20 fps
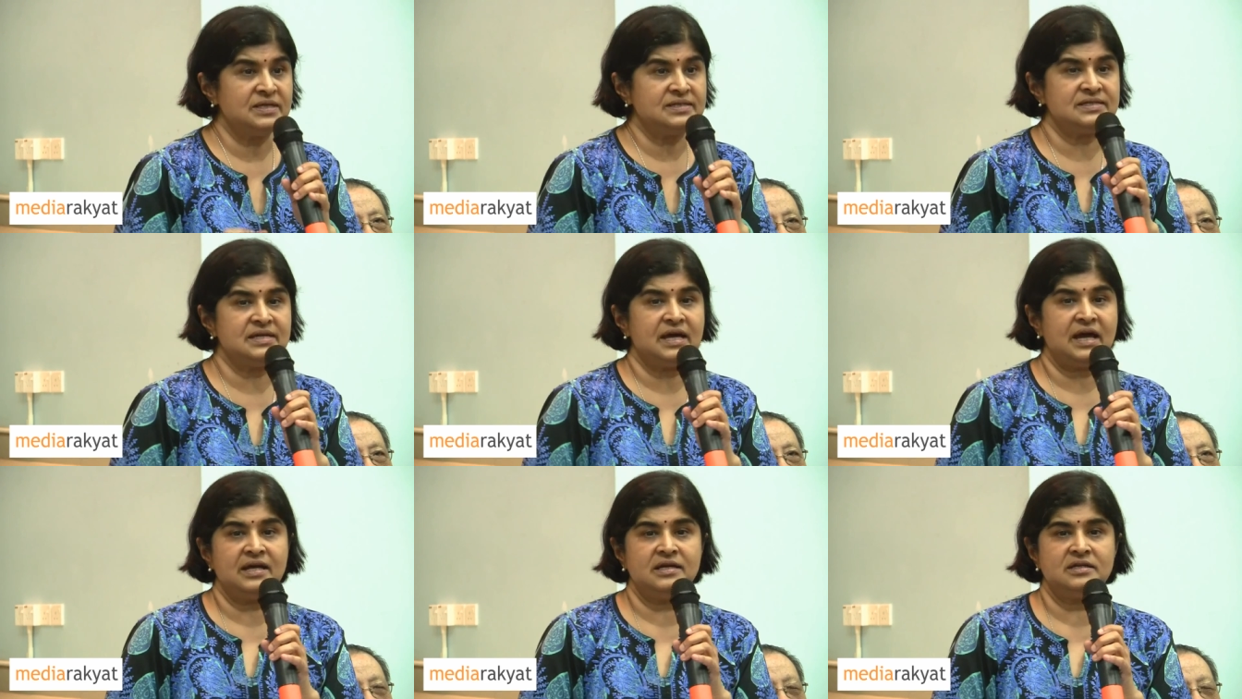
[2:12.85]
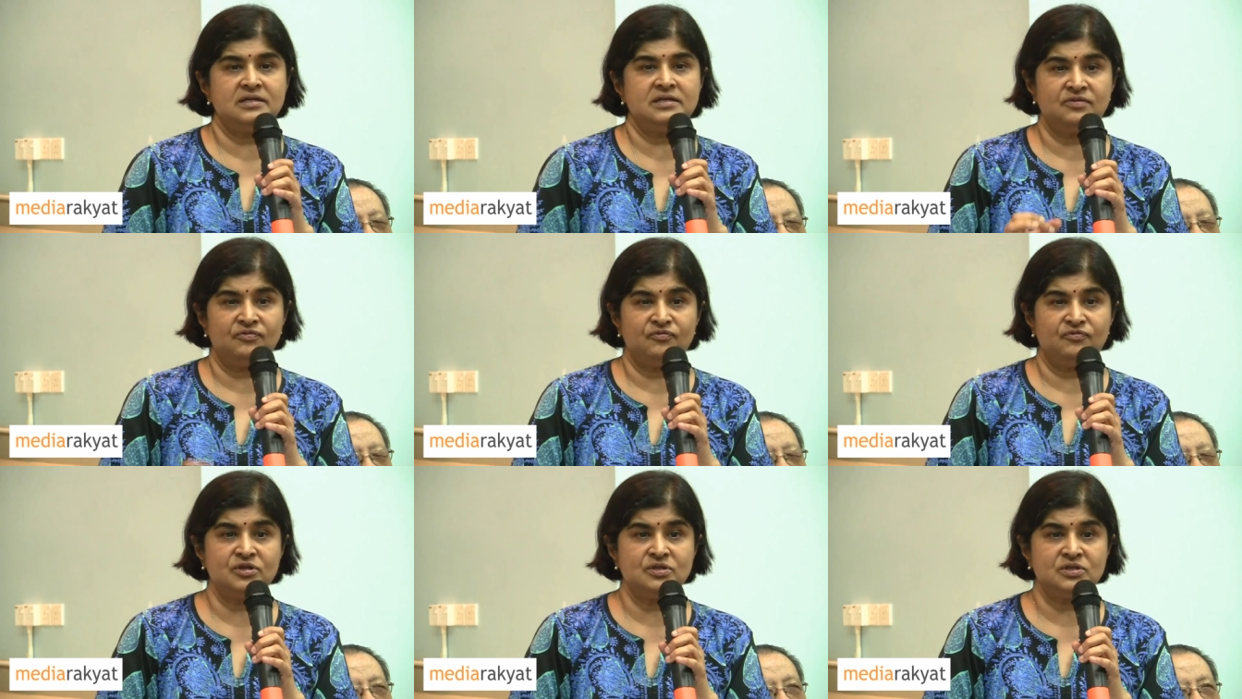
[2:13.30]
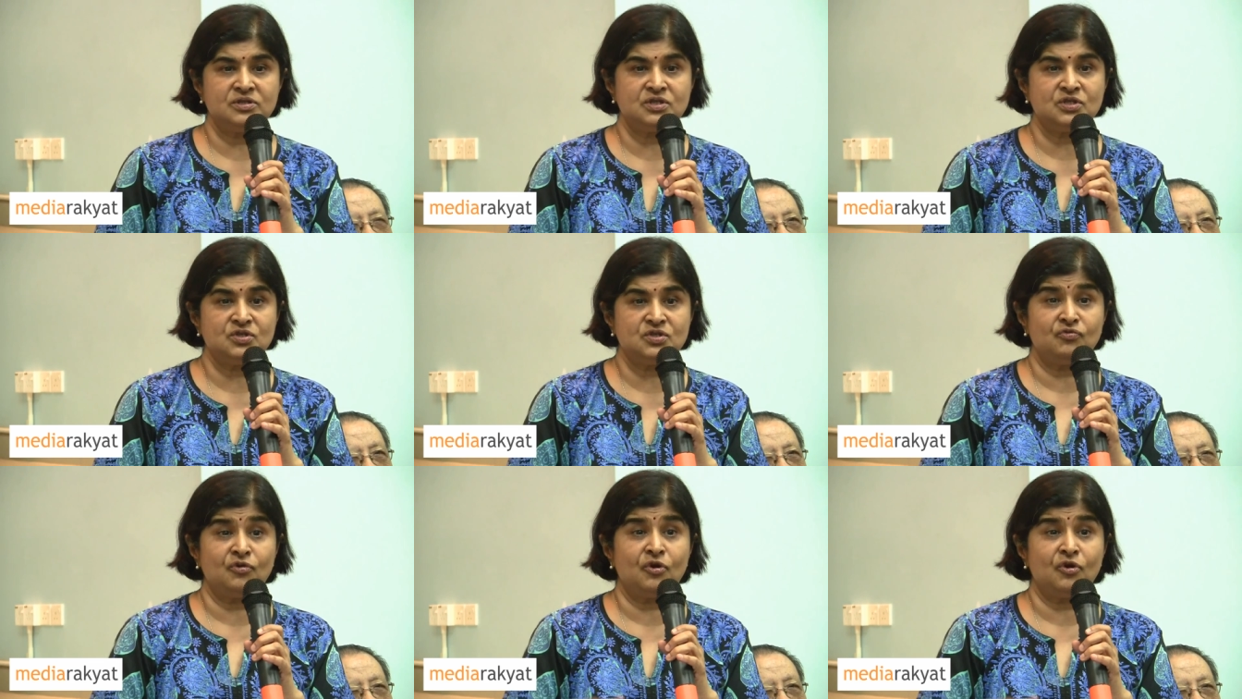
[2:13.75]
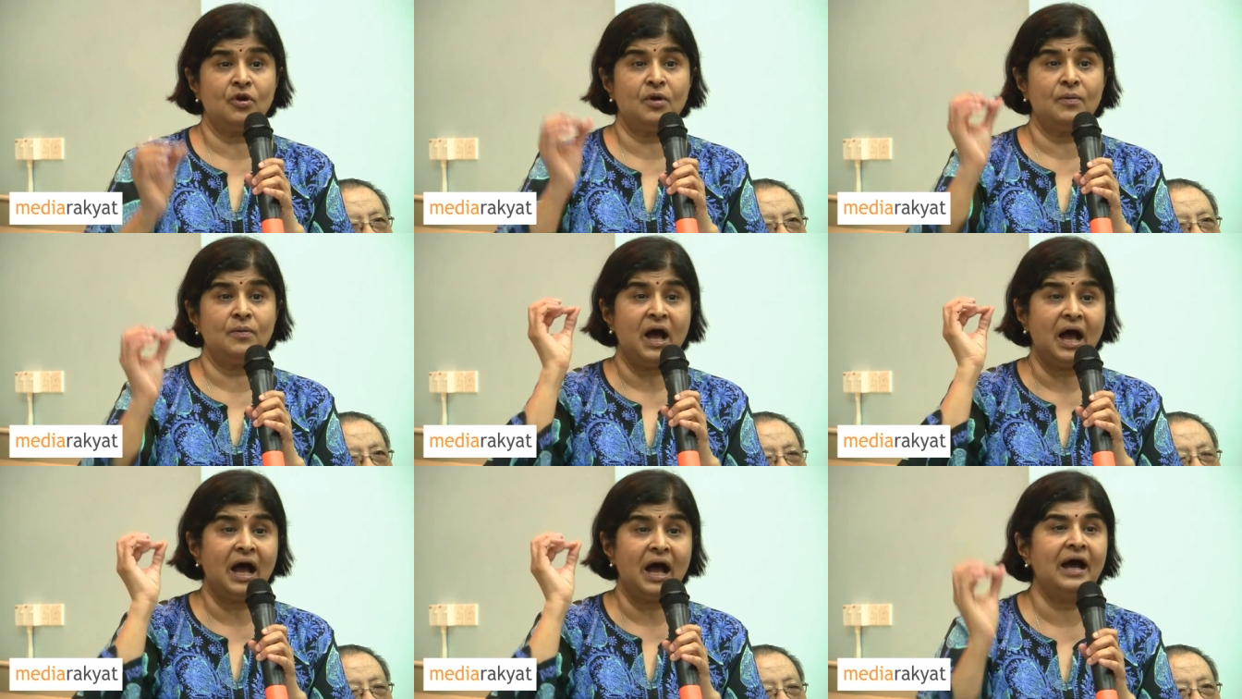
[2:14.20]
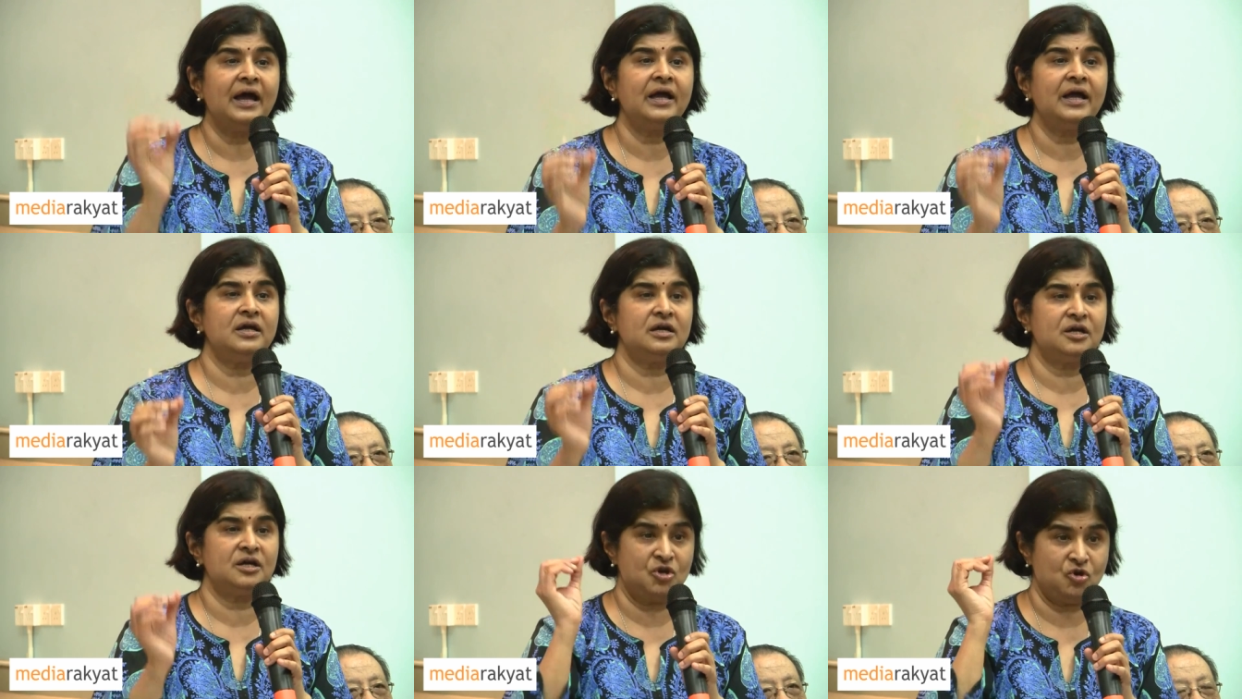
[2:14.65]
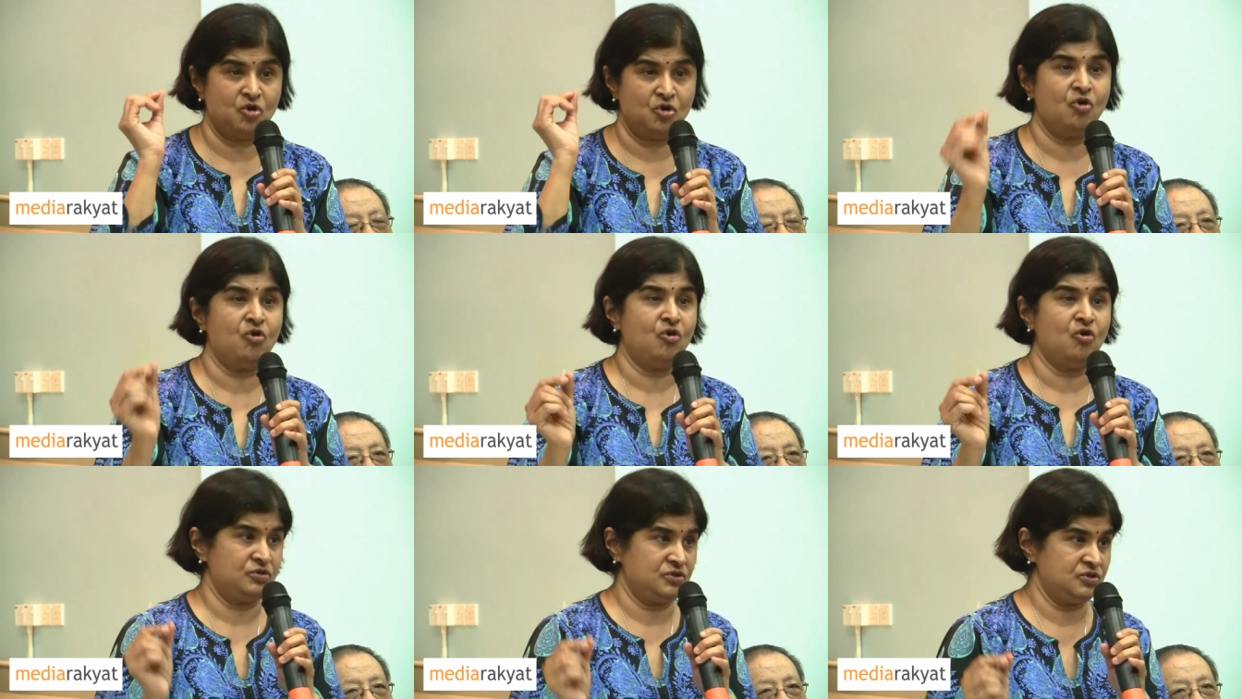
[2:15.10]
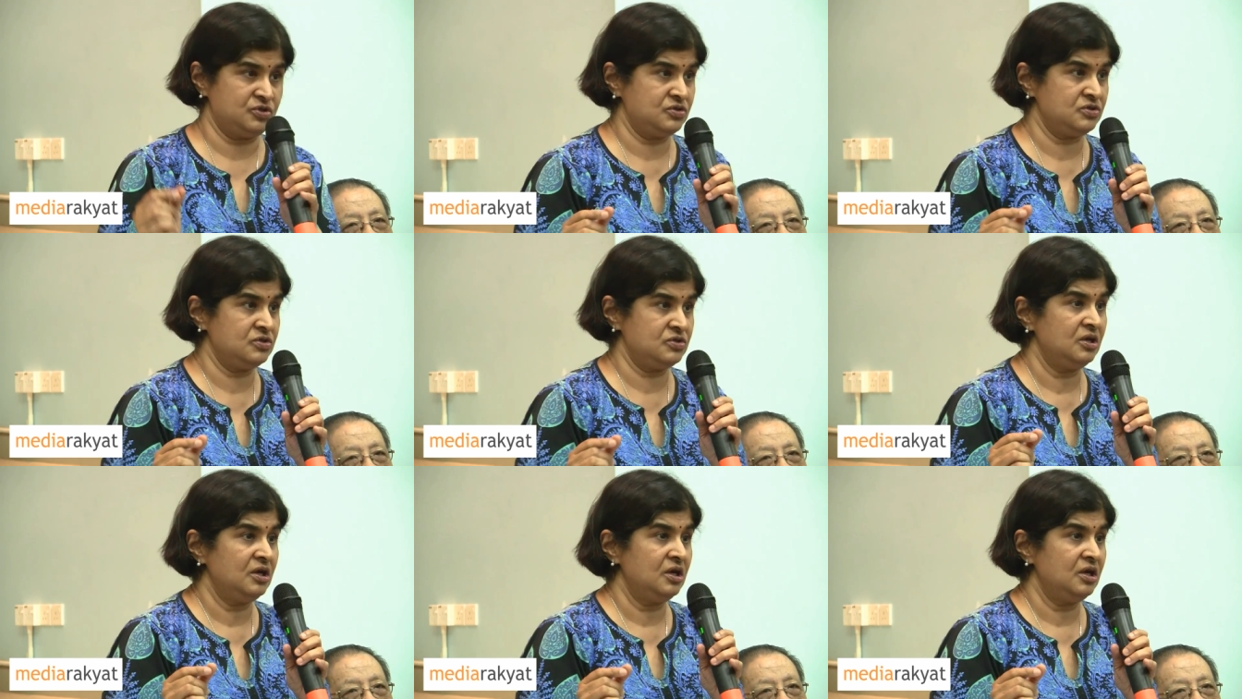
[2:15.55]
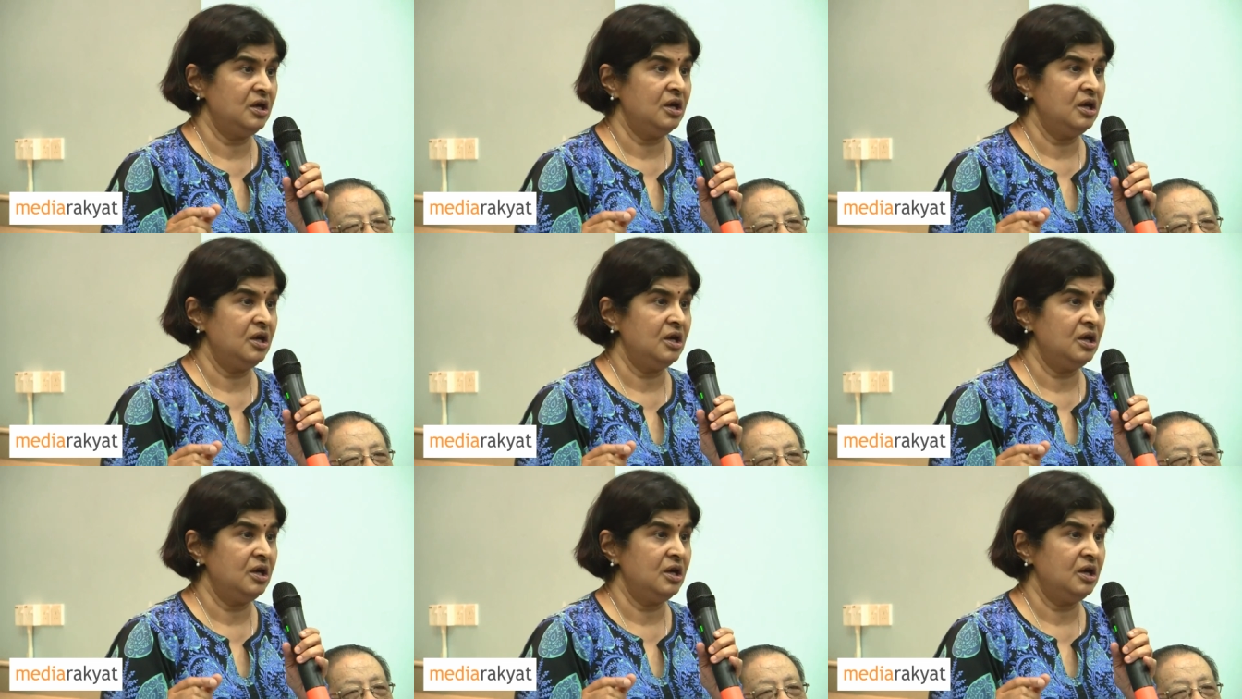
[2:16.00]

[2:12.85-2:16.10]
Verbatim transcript: aside differences for a higher cause,